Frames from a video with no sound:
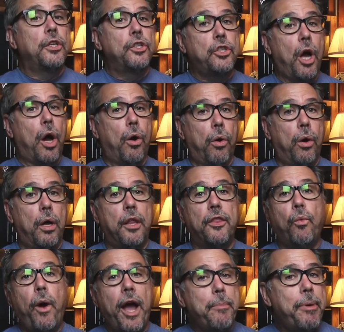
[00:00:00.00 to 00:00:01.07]
So,
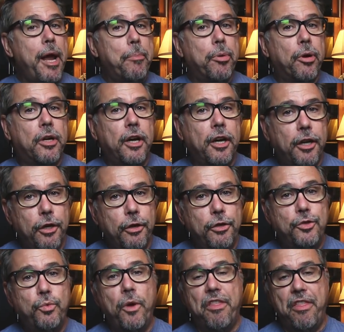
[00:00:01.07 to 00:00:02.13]
the white paper
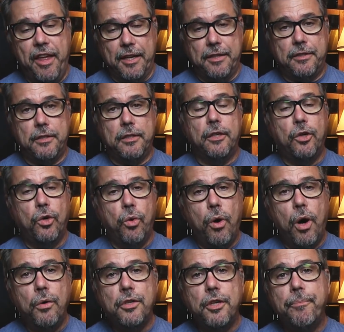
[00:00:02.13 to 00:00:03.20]
concludes with this
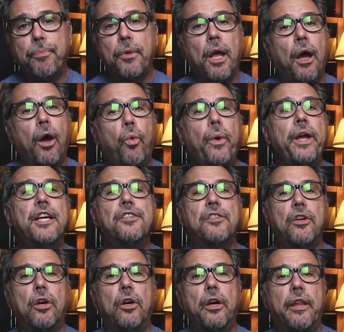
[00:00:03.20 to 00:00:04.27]
Quote, we
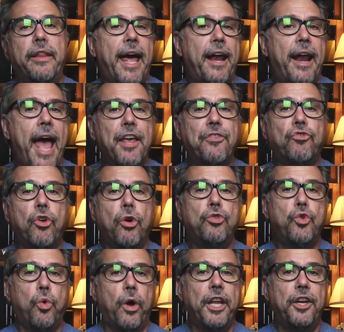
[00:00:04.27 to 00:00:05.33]
assert that ASTRO
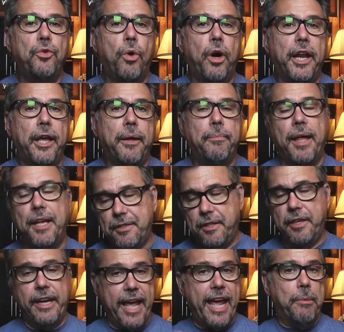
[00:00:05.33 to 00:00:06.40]
2020, that's
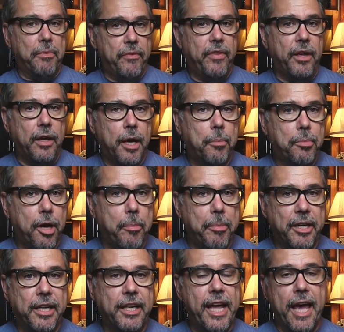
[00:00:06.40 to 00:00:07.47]
the name of the
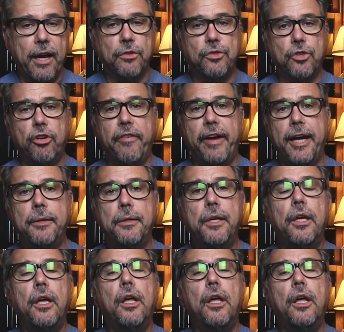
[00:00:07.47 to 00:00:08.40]
upcoming decadal survey,